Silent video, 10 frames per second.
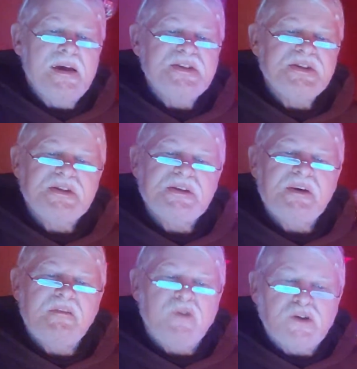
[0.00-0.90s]
is
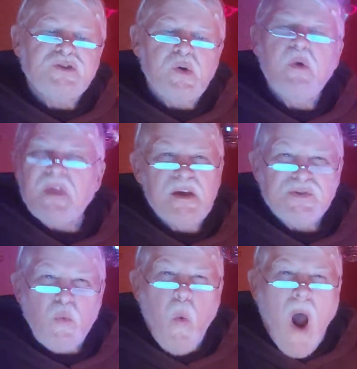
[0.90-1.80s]
for truth
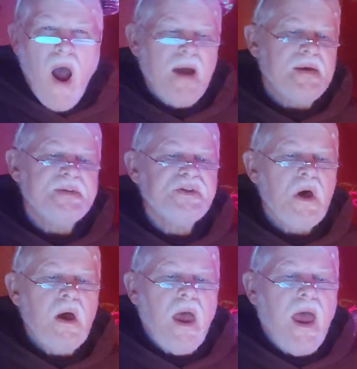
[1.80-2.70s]
is wise.
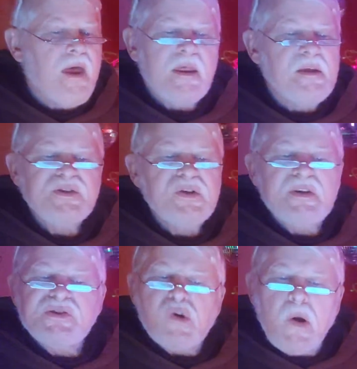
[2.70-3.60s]
It is
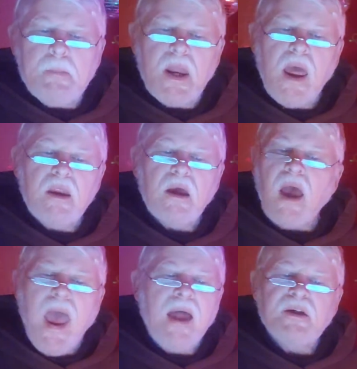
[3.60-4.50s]

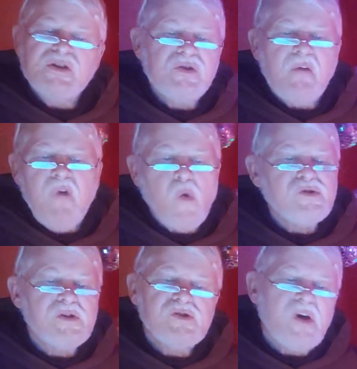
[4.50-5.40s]
discriminating, and its
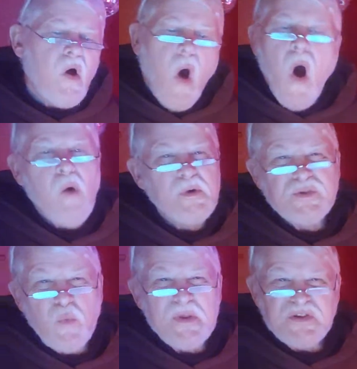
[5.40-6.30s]
devotion shall
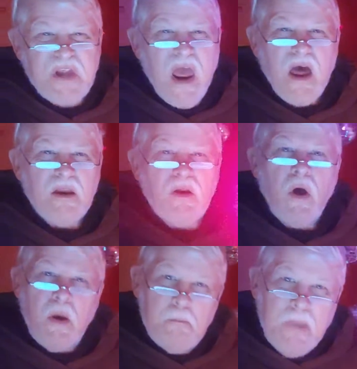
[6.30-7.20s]
always withstand
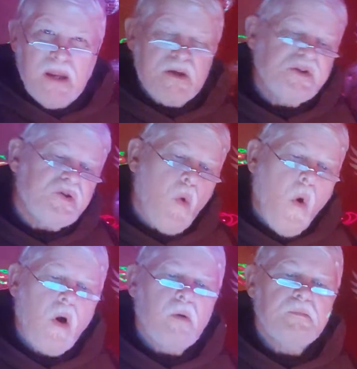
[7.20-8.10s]
many
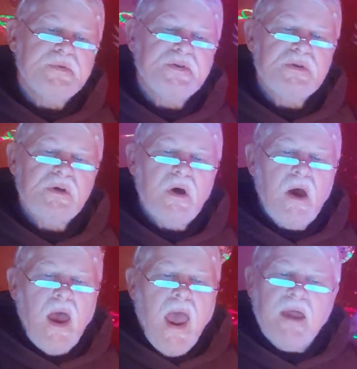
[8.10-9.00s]
storms.
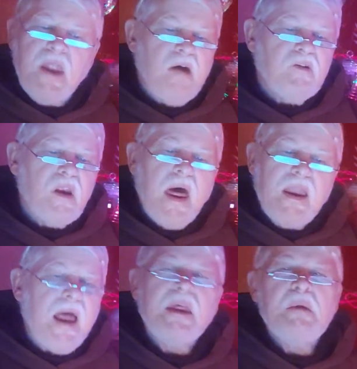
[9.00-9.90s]
And never let
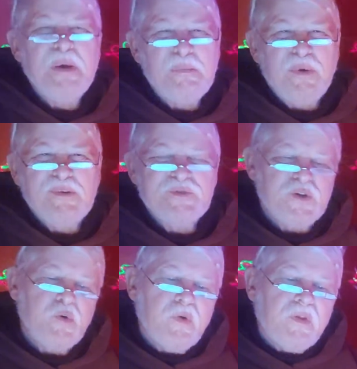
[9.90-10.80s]
any people
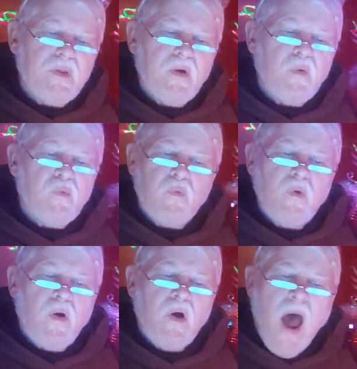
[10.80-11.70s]
of truth
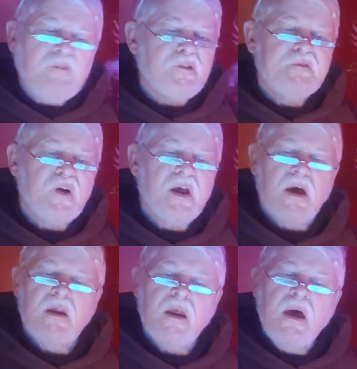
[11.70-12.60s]
uh, ever
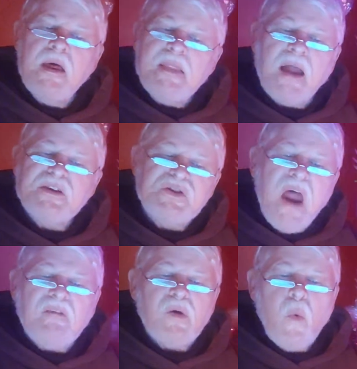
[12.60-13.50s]
forget that it's
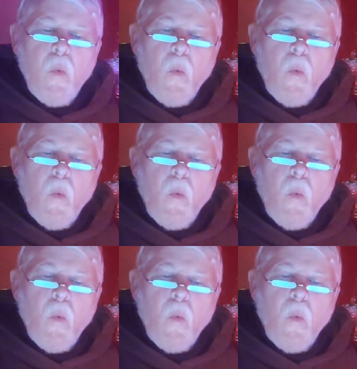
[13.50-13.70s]
never